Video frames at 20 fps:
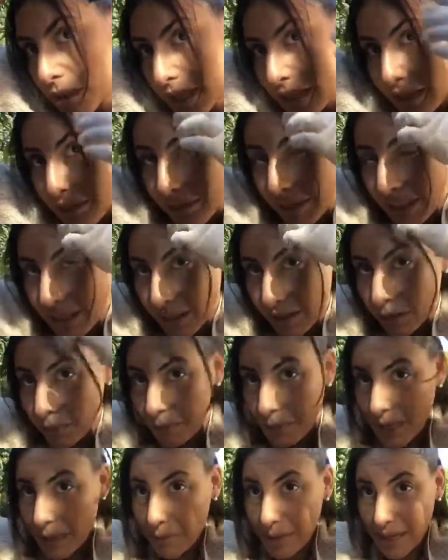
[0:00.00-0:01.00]
Even the little
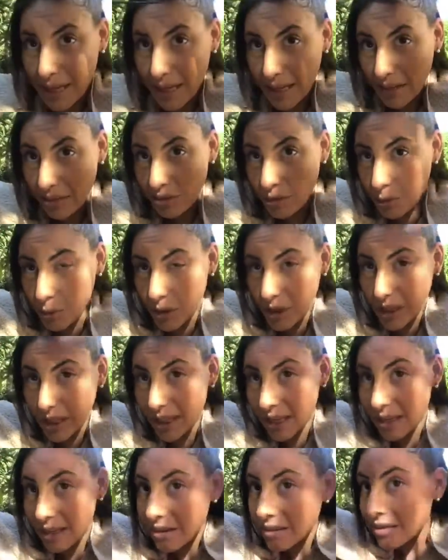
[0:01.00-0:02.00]
baby hairs you want to
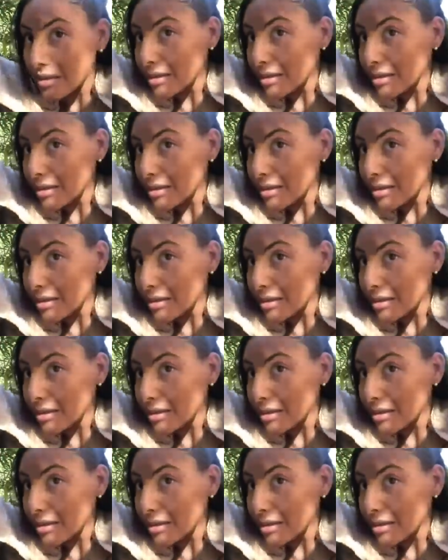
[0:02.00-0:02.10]
get.